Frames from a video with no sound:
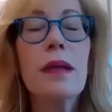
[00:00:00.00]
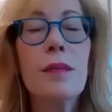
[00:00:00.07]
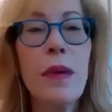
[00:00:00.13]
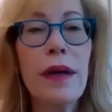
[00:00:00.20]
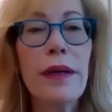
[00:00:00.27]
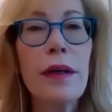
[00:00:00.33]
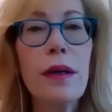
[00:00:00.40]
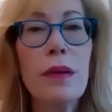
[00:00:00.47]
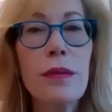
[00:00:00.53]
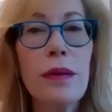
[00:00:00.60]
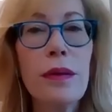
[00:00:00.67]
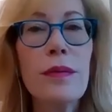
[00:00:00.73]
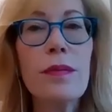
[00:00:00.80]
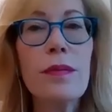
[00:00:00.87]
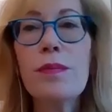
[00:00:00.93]

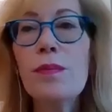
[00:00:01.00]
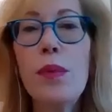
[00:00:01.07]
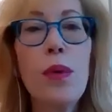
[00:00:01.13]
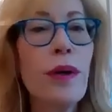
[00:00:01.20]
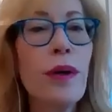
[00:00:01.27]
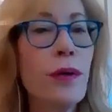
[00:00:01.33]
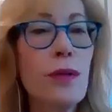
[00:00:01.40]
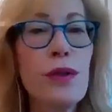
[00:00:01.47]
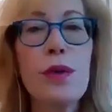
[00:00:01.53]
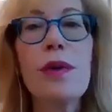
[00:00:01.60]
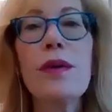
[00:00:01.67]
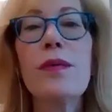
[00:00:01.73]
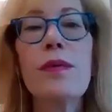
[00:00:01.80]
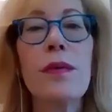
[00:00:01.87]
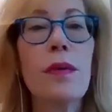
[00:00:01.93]
Marco, borders, you
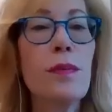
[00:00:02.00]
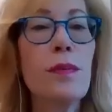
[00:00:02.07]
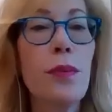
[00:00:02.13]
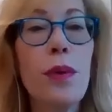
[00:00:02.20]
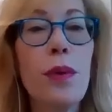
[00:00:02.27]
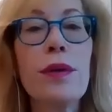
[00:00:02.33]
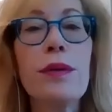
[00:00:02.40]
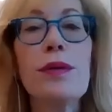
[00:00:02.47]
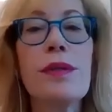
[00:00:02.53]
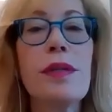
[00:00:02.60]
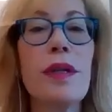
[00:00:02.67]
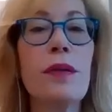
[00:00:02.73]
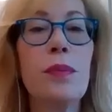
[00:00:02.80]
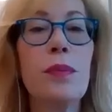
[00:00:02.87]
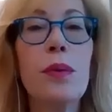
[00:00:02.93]
have borders
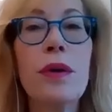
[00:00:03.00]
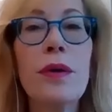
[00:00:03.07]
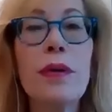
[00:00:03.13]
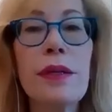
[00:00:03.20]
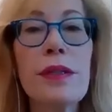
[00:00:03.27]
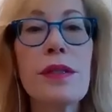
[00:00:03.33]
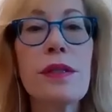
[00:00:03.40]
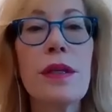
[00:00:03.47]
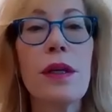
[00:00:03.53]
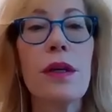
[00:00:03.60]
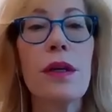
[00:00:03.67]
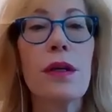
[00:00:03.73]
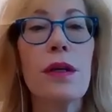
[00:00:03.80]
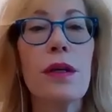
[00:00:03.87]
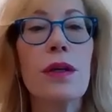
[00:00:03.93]
that are porous.
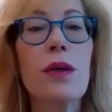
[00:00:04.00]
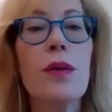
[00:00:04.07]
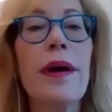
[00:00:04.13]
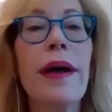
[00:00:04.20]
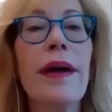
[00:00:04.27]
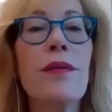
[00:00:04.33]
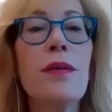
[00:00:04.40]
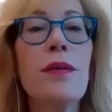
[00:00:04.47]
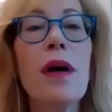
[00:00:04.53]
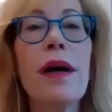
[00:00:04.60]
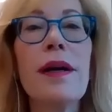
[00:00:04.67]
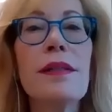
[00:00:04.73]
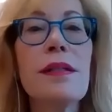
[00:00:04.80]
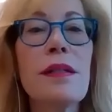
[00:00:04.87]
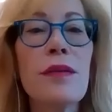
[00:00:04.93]
You have all
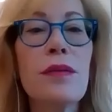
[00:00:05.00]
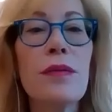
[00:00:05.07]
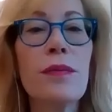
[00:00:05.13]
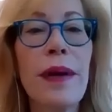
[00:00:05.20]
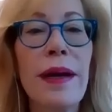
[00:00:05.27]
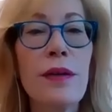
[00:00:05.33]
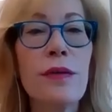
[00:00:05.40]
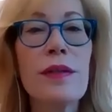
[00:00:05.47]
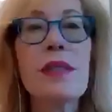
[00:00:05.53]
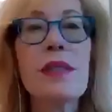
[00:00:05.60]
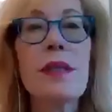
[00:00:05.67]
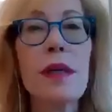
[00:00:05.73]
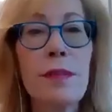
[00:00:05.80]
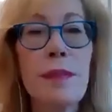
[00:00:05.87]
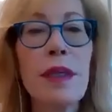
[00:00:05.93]
kinds of migrants
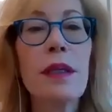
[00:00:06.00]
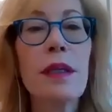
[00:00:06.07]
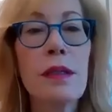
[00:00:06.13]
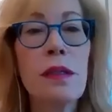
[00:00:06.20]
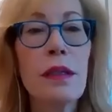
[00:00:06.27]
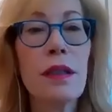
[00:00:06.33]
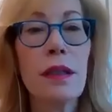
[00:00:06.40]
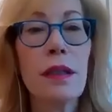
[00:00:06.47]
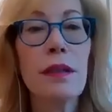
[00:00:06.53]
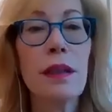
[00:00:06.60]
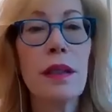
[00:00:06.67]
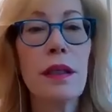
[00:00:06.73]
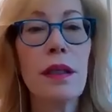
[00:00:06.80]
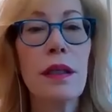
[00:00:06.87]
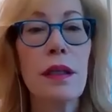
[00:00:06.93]
coming into
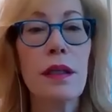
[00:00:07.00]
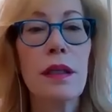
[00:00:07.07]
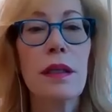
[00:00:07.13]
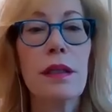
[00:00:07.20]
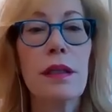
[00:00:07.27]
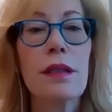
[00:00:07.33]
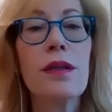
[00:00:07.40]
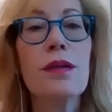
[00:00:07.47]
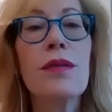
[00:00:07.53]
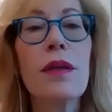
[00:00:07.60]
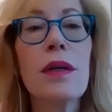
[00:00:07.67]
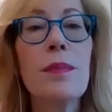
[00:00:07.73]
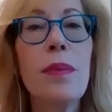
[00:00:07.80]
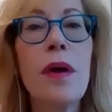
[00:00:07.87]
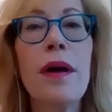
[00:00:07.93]
Italy. Do you
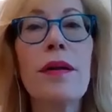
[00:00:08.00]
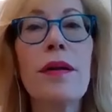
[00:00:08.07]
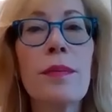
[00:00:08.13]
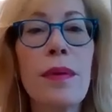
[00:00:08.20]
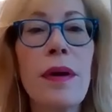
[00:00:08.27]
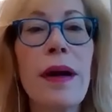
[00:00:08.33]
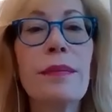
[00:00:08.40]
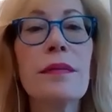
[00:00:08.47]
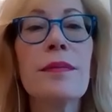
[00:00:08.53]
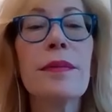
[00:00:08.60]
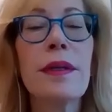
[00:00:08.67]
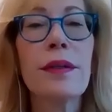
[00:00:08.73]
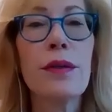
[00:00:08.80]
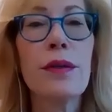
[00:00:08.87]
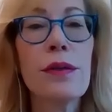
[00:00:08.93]
think part of the problem
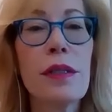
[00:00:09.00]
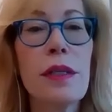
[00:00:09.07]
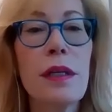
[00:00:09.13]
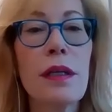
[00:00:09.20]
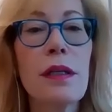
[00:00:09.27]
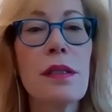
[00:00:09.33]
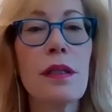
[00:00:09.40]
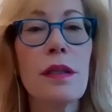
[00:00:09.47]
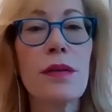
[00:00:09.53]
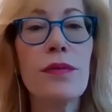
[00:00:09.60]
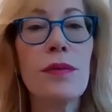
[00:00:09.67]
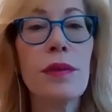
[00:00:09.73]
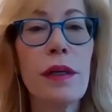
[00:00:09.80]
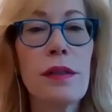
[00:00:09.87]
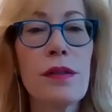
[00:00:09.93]
that you're seeing is an
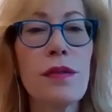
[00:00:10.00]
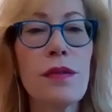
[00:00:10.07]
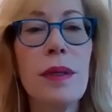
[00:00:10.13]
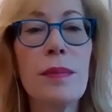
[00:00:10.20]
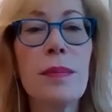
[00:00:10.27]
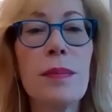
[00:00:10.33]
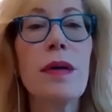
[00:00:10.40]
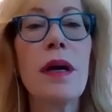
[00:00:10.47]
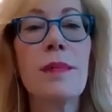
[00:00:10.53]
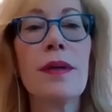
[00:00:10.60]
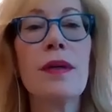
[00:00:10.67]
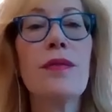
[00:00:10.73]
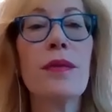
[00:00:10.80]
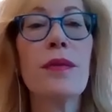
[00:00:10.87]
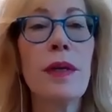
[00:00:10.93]
influx of people
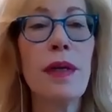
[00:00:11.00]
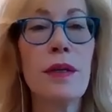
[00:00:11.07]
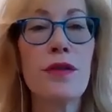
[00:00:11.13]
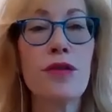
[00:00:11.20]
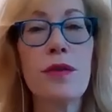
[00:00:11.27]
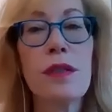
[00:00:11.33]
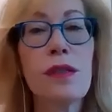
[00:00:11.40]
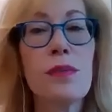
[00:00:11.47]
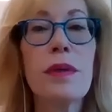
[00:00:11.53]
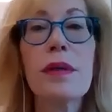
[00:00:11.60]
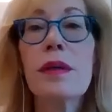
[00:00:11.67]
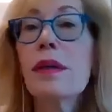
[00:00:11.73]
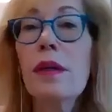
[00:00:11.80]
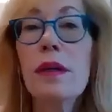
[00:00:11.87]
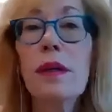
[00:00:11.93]
coming from countries
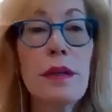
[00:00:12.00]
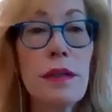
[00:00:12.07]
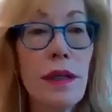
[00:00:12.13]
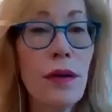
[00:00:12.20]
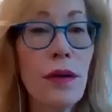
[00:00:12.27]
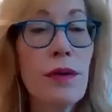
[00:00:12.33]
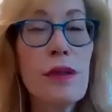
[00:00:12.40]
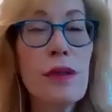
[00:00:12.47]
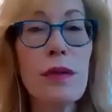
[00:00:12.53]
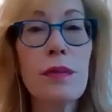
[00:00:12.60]
where terrorists